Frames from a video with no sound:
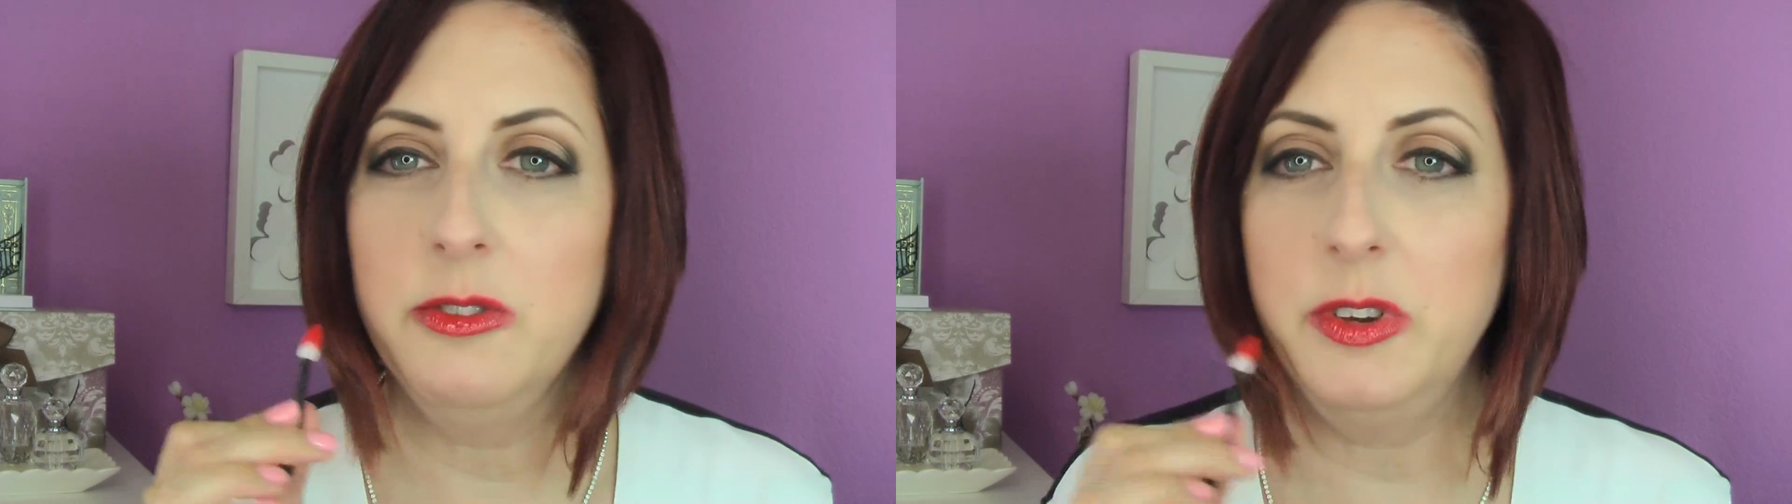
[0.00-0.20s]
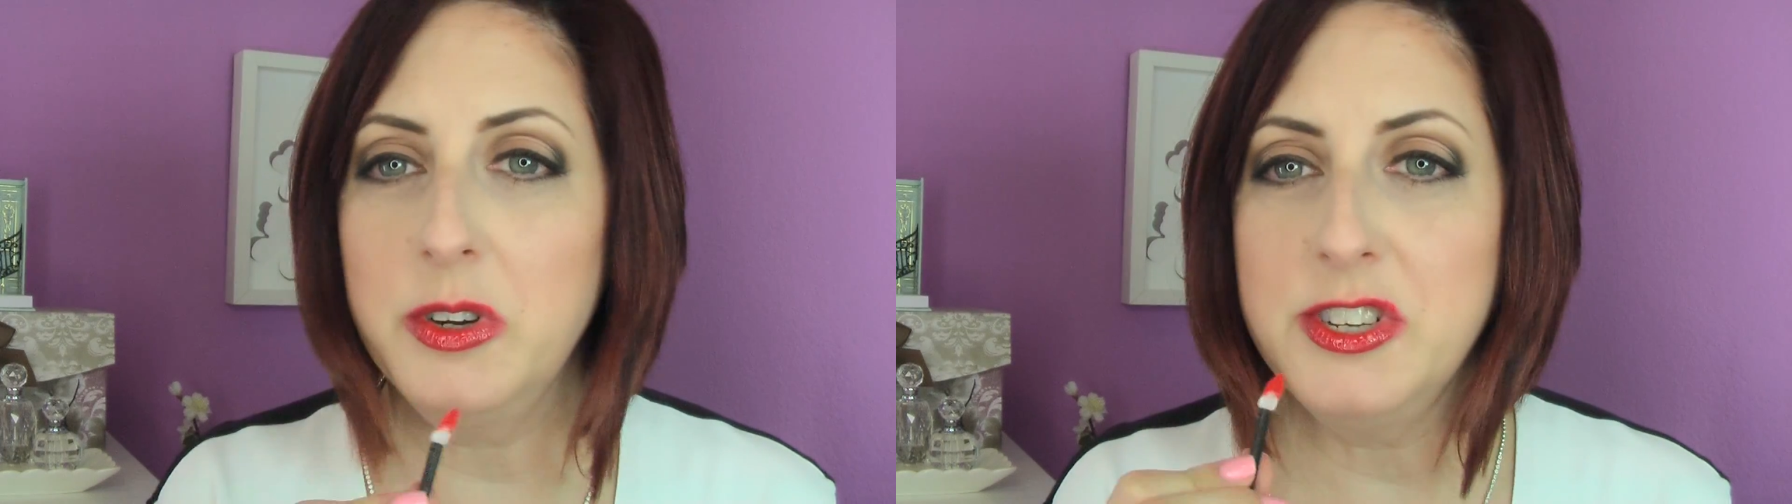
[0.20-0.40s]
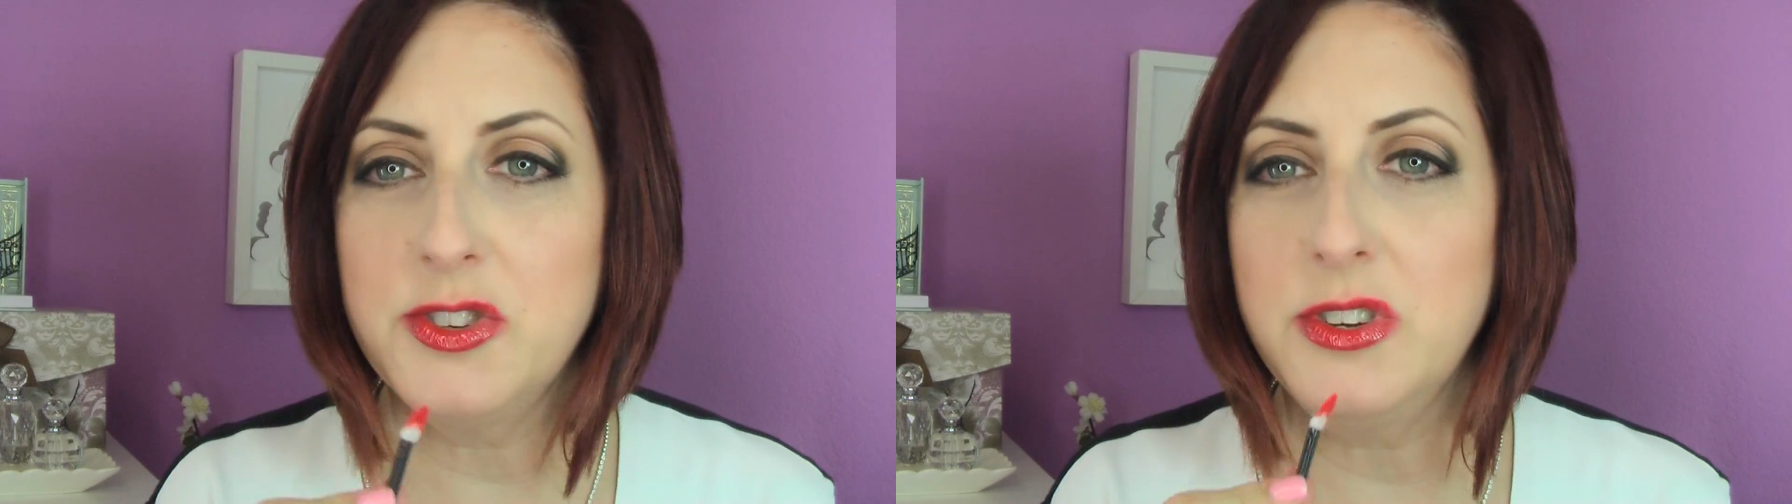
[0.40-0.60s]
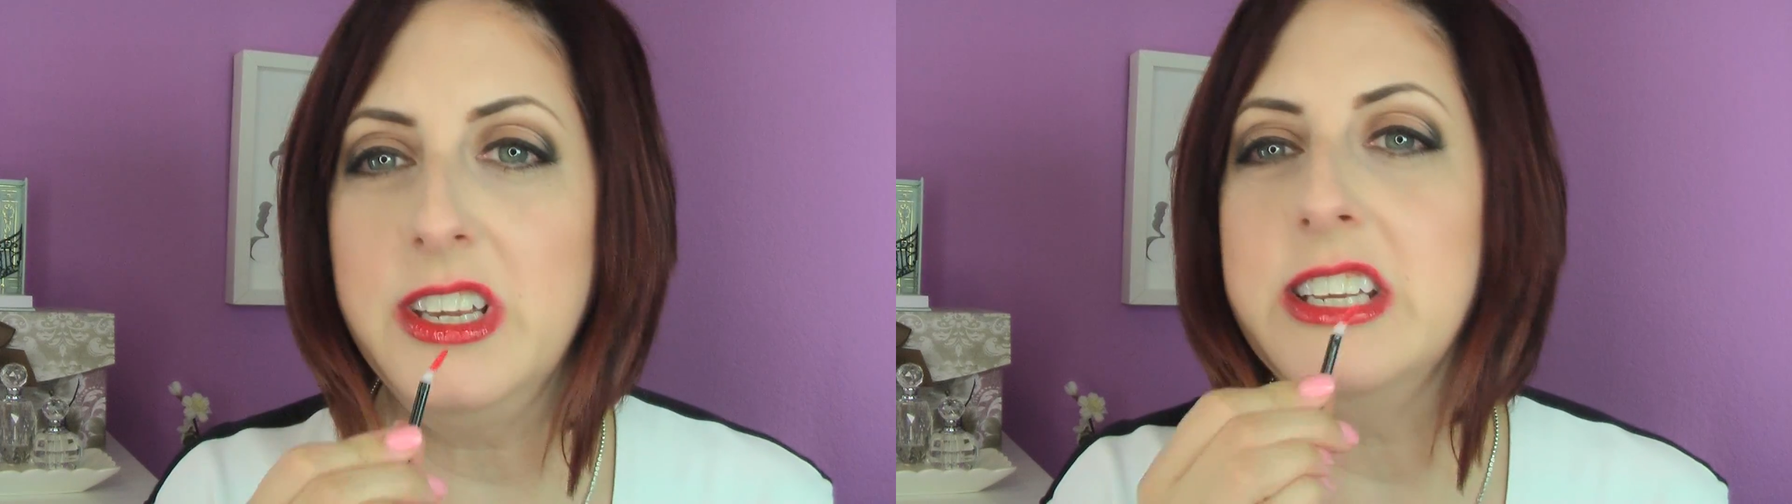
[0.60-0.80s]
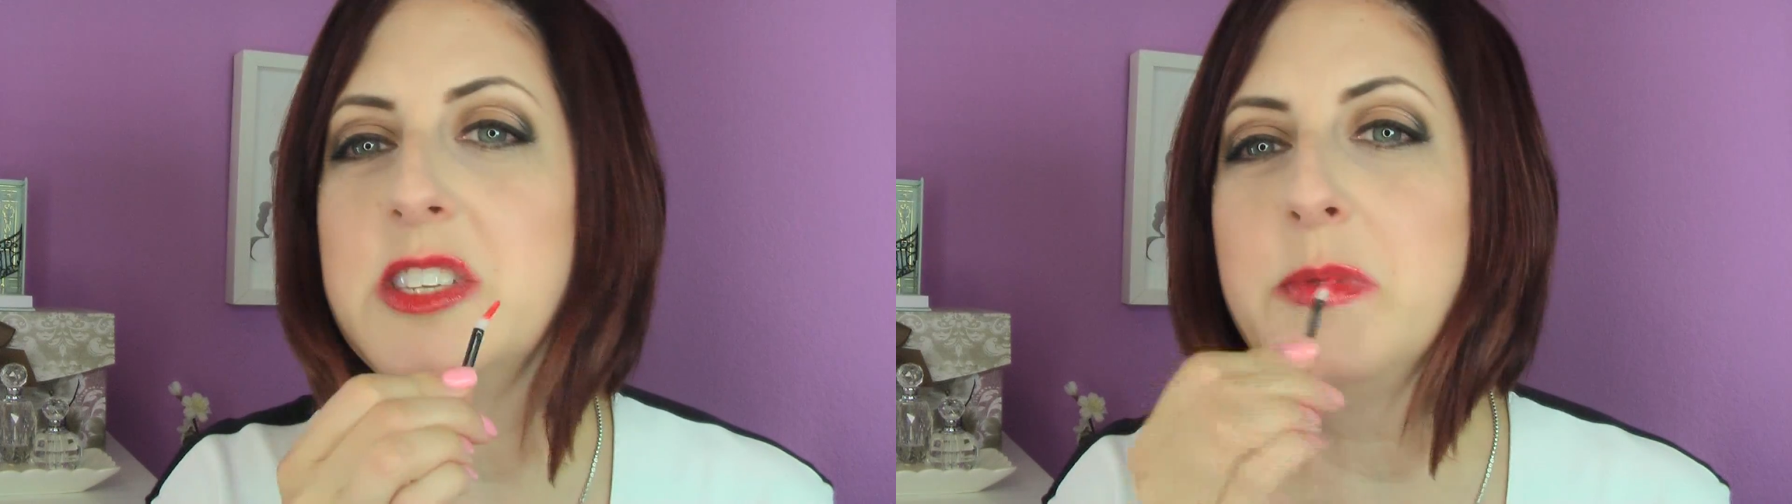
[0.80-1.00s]
Very
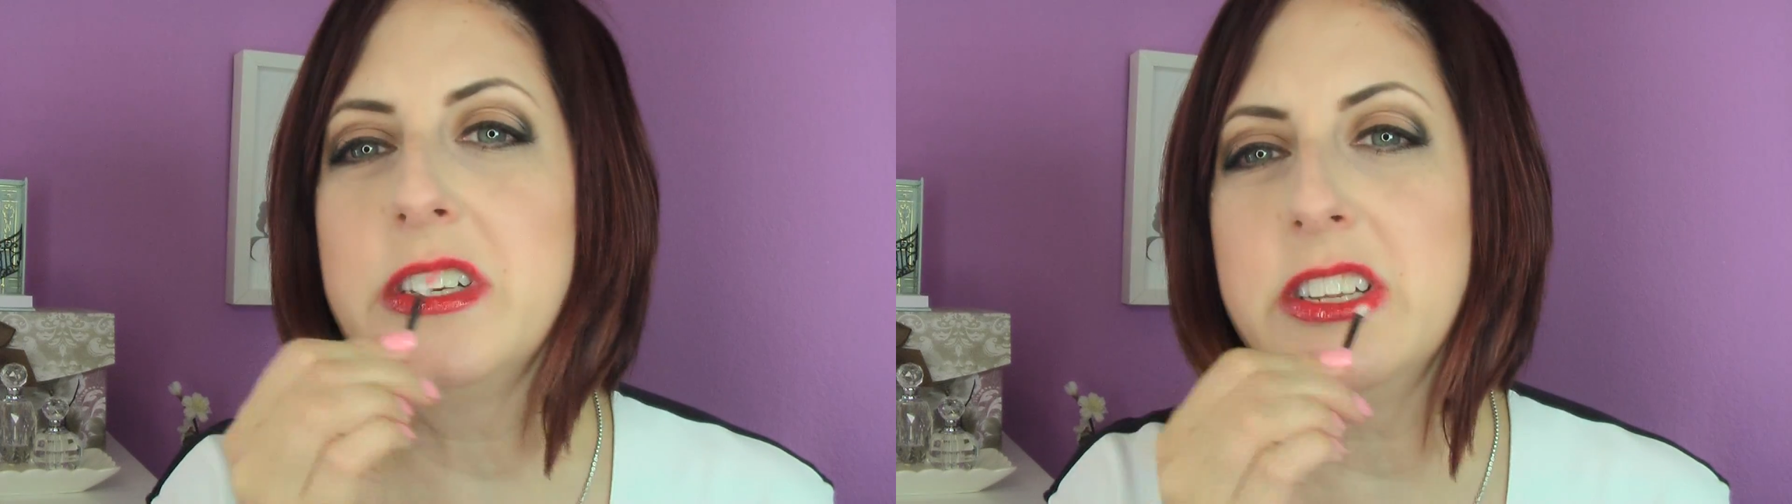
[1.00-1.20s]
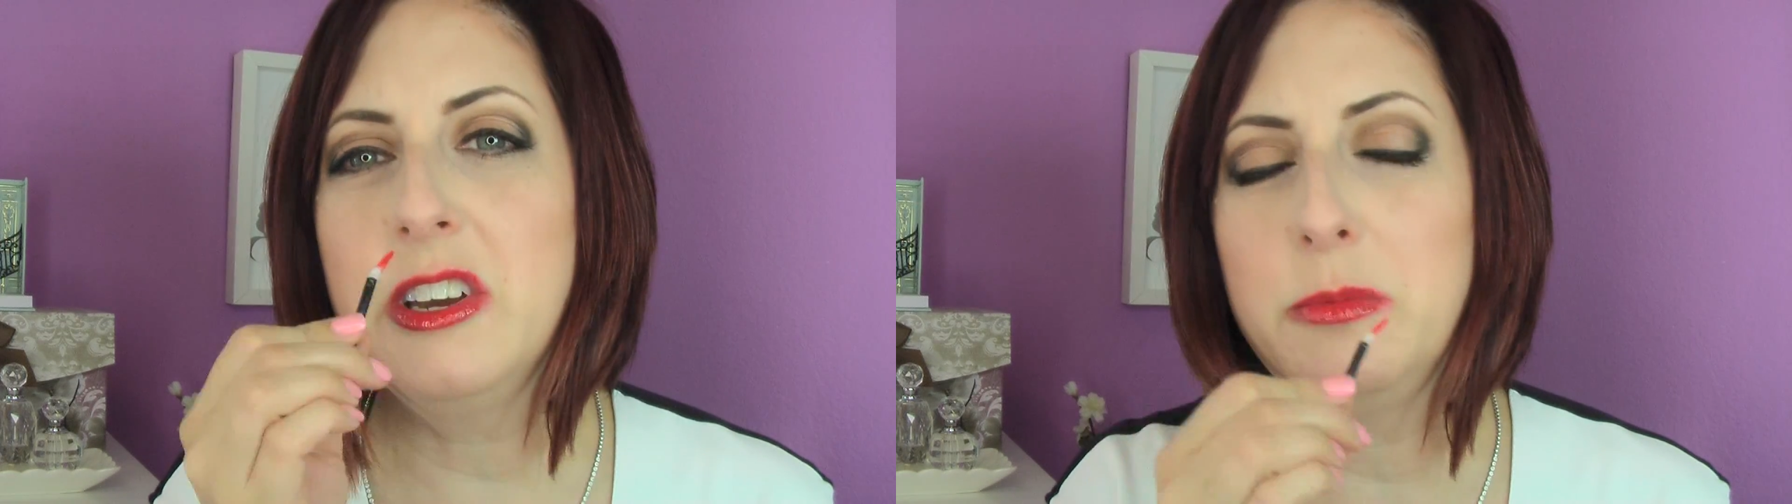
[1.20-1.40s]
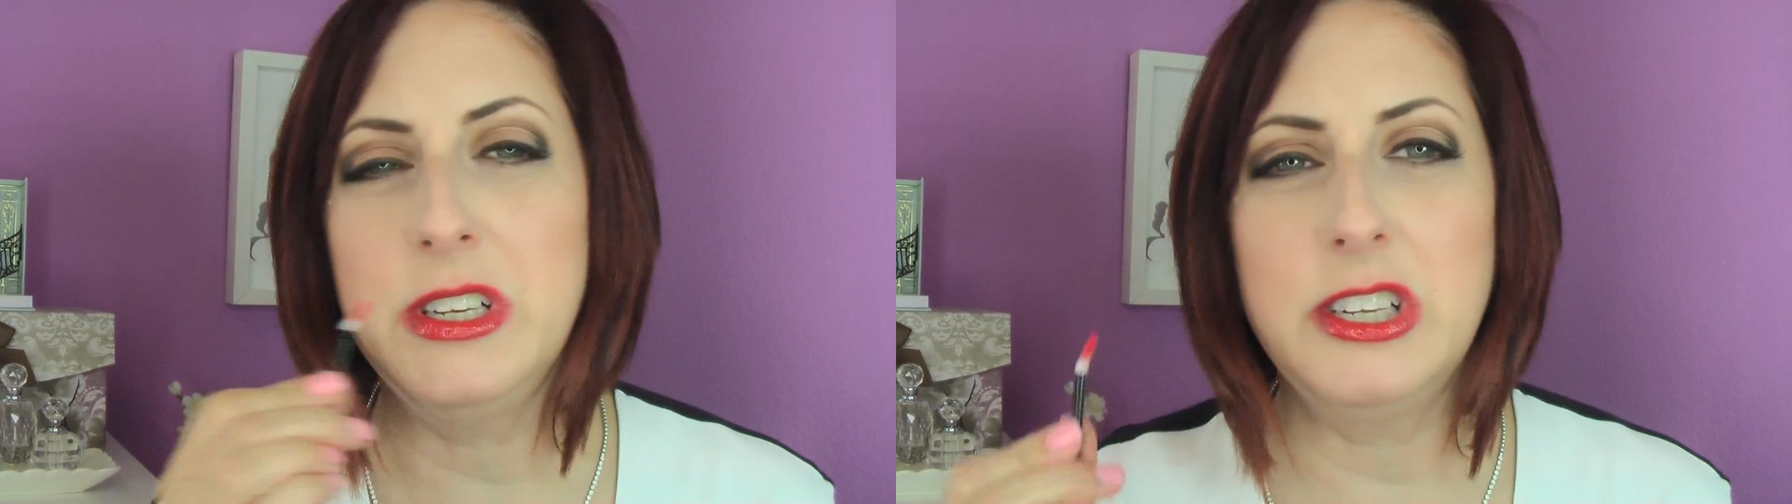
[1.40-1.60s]
streaky, especially on my